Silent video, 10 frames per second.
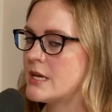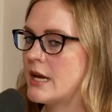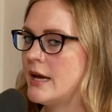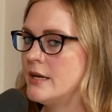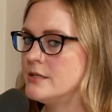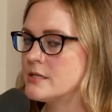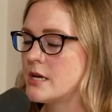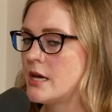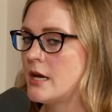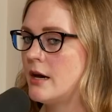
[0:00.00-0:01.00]
And
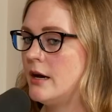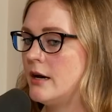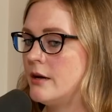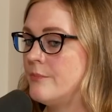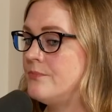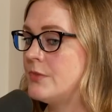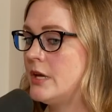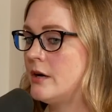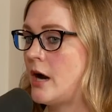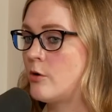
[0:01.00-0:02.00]

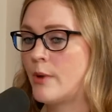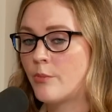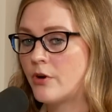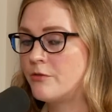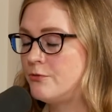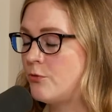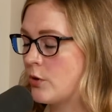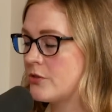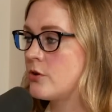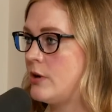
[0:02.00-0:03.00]
I remember in
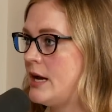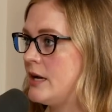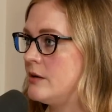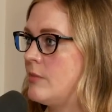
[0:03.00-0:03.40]
fourth grade,